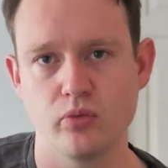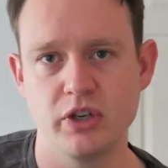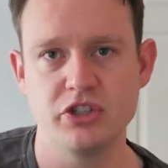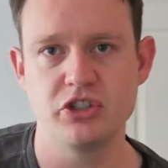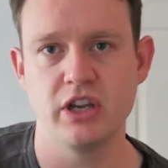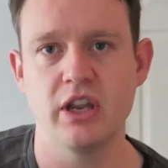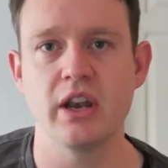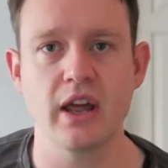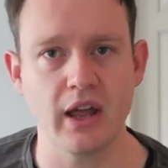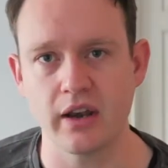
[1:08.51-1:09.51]
reach
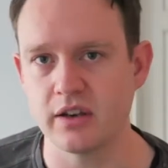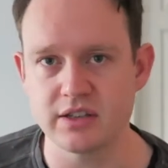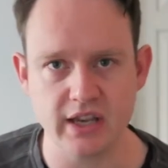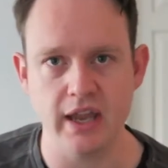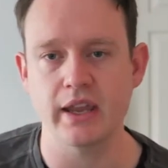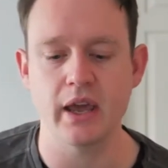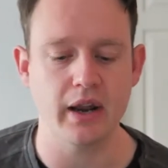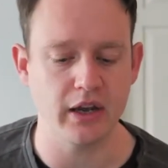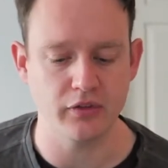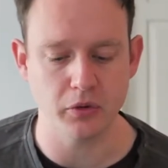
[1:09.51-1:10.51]
in and take
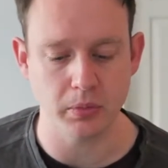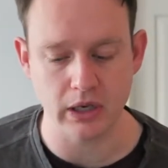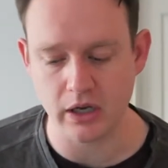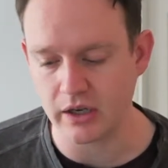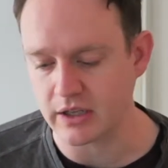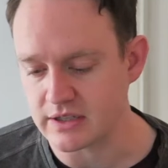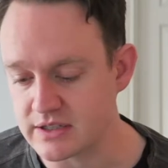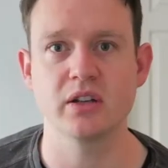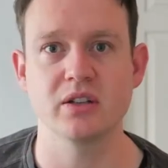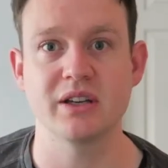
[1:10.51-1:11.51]
out any of your
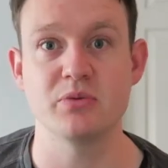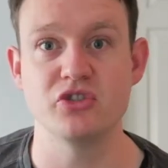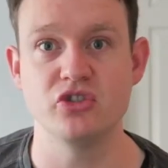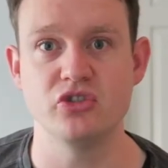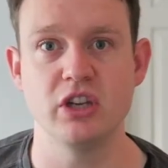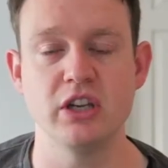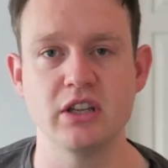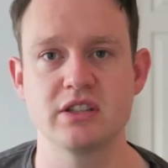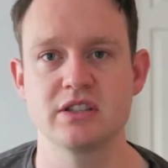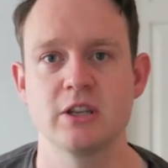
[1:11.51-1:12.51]
belongings. I thought that was
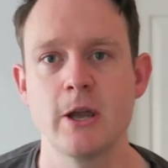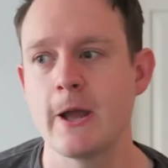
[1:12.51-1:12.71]
genius.